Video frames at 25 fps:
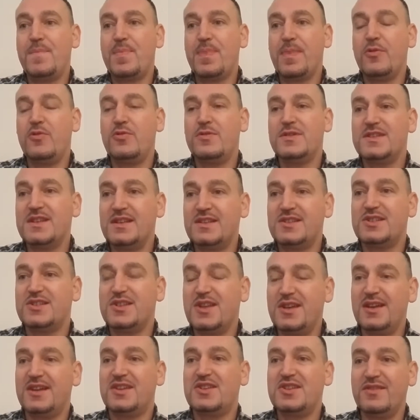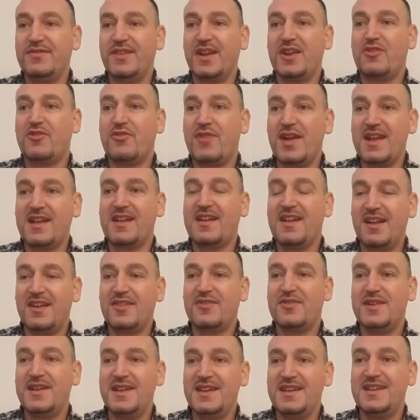Always in search of a great
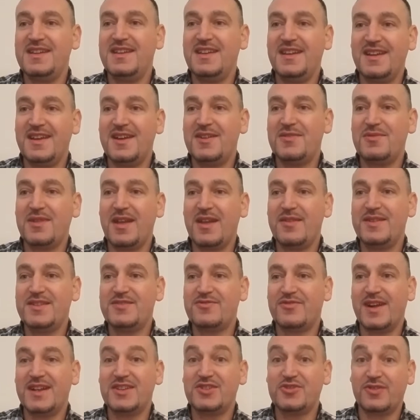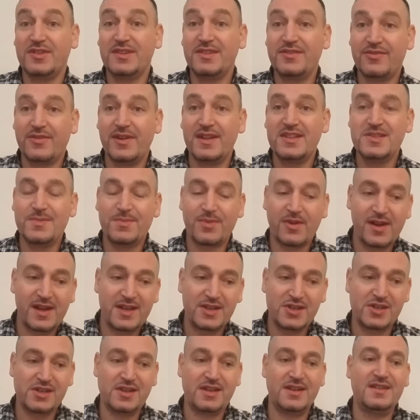curry, going to restaurants for
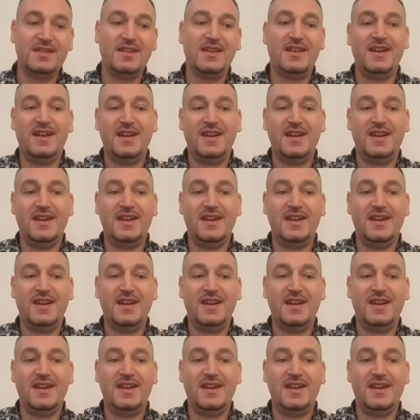inspiration.